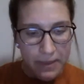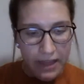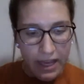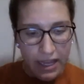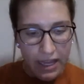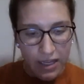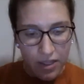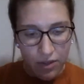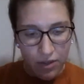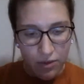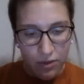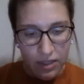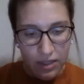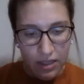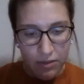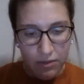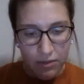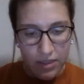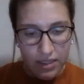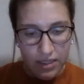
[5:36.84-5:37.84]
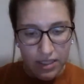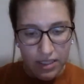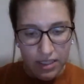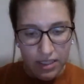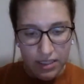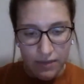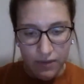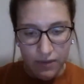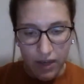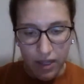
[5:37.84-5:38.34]
I knew it wasn't
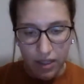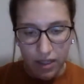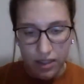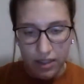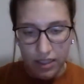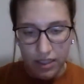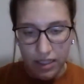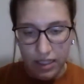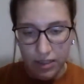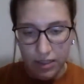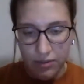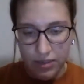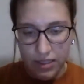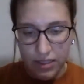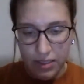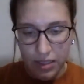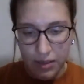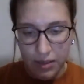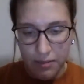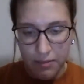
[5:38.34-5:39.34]
his fault. He was